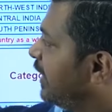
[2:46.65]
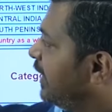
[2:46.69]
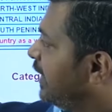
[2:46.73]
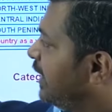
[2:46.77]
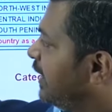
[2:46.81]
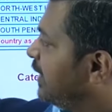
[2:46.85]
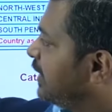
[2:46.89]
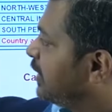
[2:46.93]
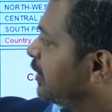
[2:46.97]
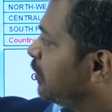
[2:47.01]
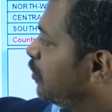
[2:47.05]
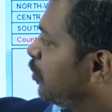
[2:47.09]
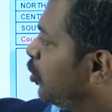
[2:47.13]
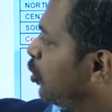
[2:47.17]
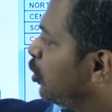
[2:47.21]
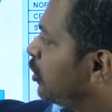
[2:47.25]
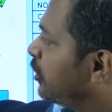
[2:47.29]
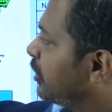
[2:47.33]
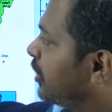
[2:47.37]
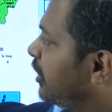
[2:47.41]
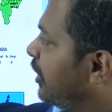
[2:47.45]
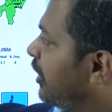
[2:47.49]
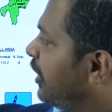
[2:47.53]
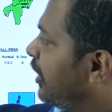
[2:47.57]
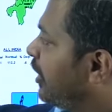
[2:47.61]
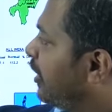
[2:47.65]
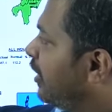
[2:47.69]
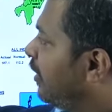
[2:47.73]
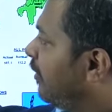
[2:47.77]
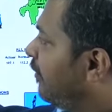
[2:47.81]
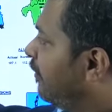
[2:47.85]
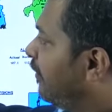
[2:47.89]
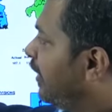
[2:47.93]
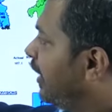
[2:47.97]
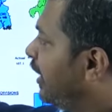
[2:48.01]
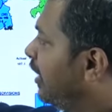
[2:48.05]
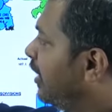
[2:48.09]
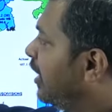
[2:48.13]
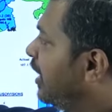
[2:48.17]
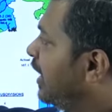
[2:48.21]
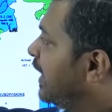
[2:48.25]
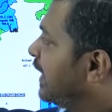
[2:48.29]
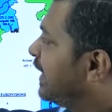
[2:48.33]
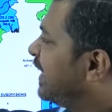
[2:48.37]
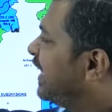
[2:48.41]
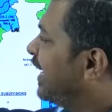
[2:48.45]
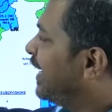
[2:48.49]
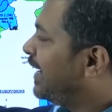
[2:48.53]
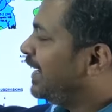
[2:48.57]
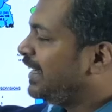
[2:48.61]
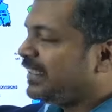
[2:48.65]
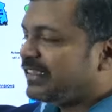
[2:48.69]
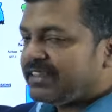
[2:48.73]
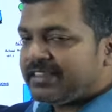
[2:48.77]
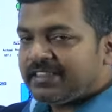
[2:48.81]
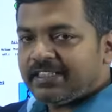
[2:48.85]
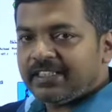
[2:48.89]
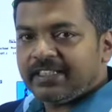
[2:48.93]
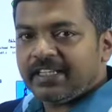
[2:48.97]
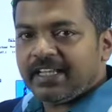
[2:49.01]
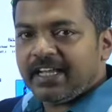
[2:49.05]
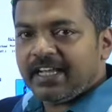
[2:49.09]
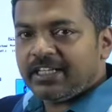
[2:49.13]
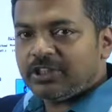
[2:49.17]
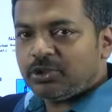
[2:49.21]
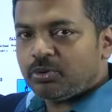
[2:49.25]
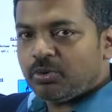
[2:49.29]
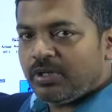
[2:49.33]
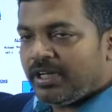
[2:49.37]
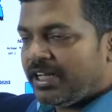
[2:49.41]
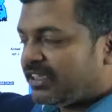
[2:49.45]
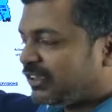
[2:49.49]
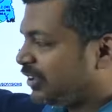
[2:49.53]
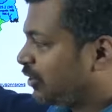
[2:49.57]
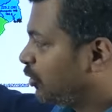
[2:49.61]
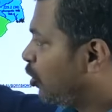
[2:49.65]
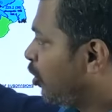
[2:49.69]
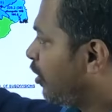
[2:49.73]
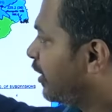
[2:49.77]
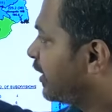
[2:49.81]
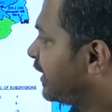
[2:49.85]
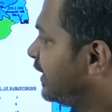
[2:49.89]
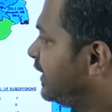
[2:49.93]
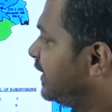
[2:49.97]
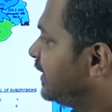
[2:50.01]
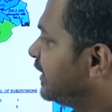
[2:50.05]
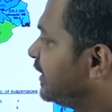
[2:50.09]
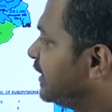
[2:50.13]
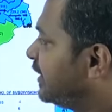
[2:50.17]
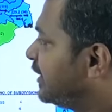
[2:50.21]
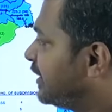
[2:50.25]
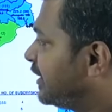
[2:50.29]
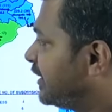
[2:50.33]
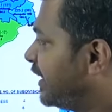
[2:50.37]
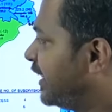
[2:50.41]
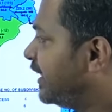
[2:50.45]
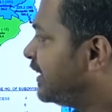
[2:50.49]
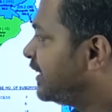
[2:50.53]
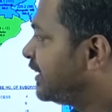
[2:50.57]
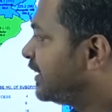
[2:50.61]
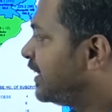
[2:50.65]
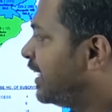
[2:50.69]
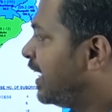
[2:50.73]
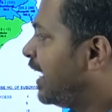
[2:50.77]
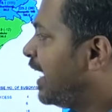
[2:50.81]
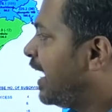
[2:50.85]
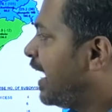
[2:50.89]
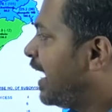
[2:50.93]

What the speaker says: is mostly covering the eastern as well as northeastern states